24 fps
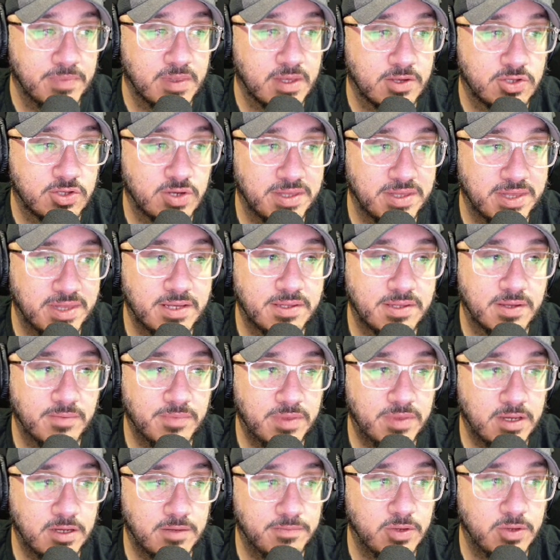So I think
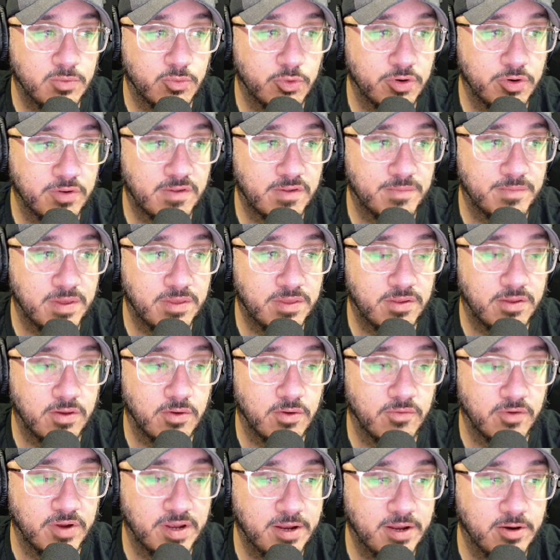something could be wordsmithed
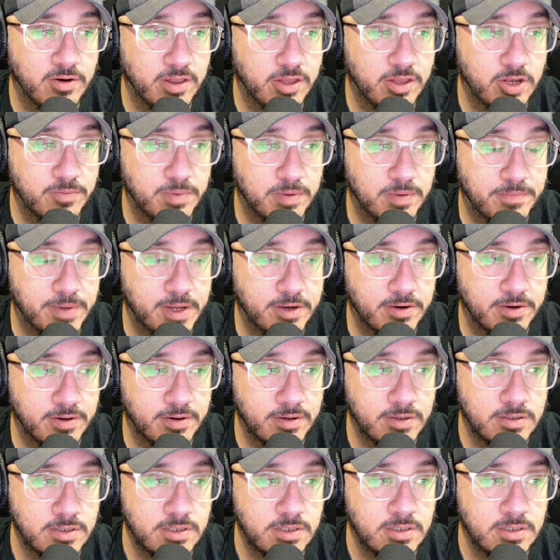over here a little bit better,